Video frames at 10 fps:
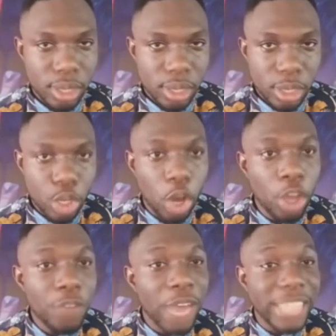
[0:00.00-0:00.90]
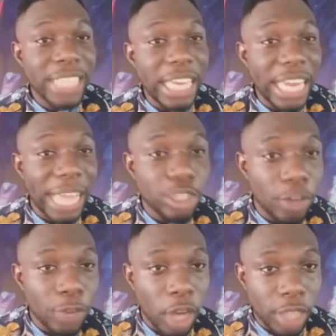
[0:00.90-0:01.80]
So if you are singing like
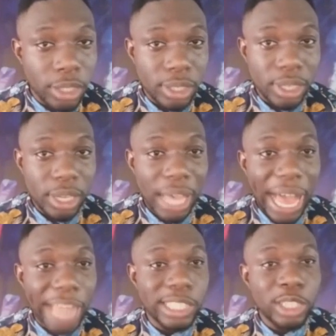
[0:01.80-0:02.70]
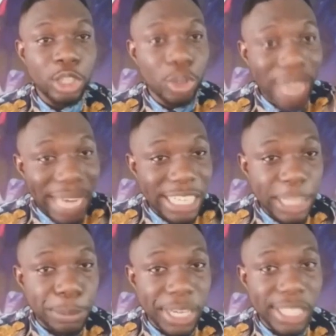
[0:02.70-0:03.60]
Theophilus and you carry his
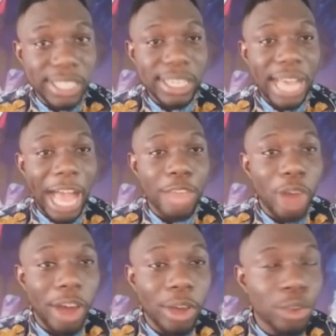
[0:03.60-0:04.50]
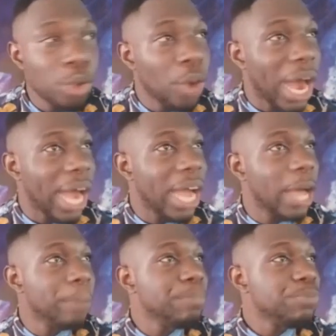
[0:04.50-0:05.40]
spirit and you are
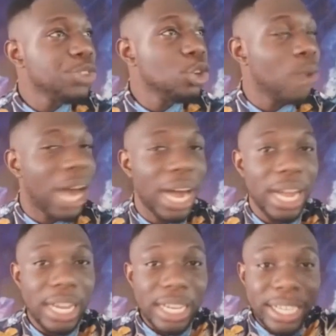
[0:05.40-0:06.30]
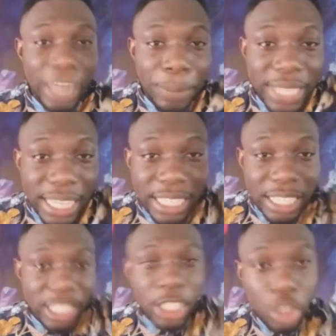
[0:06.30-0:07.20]
replicating
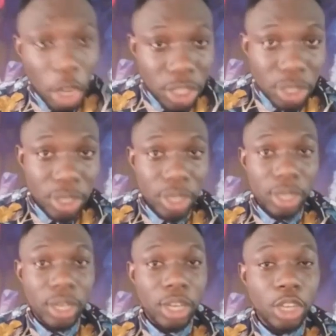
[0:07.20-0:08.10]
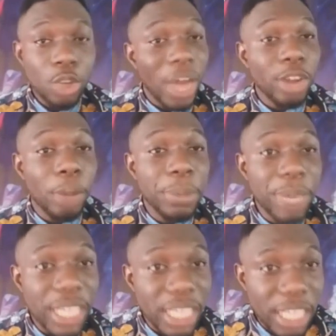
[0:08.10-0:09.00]
his result, you are not
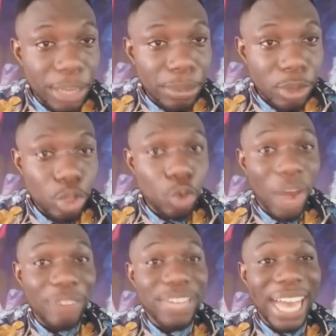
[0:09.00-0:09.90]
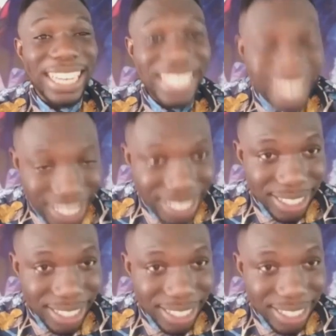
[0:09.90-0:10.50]
mimicking him, you have carried it.